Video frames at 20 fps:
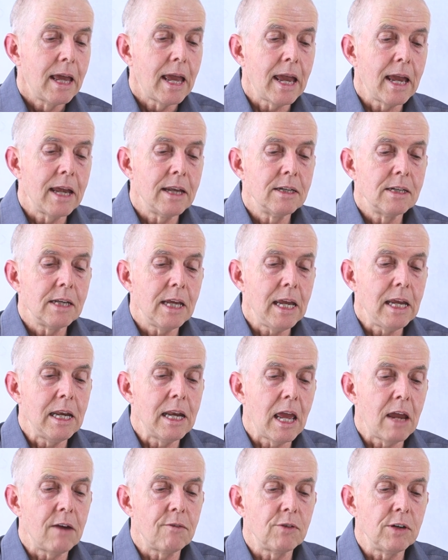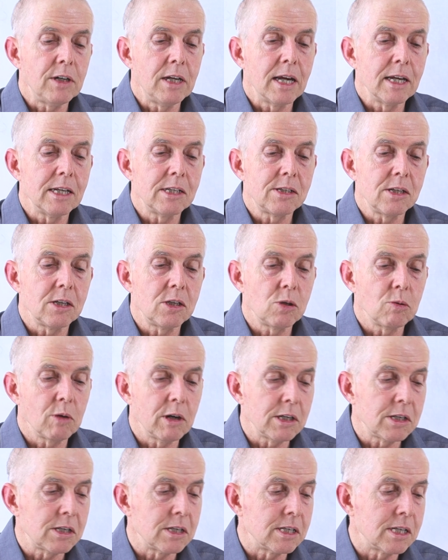And in everyday
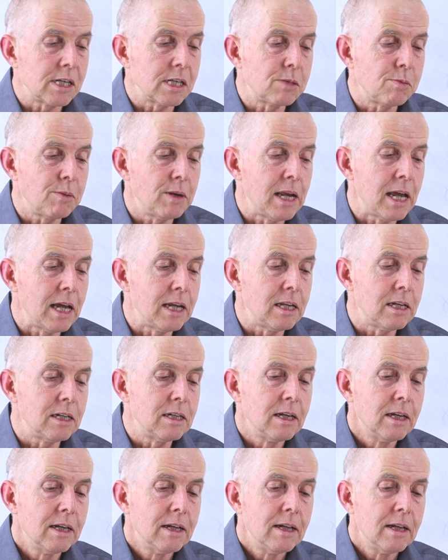situations has been added,